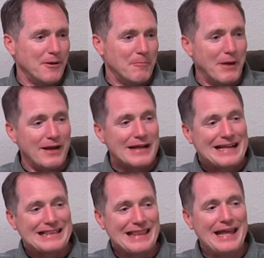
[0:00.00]
But
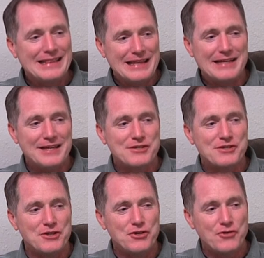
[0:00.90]
cleanliness
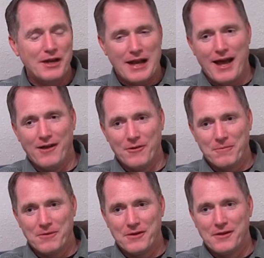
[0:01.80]
you can help.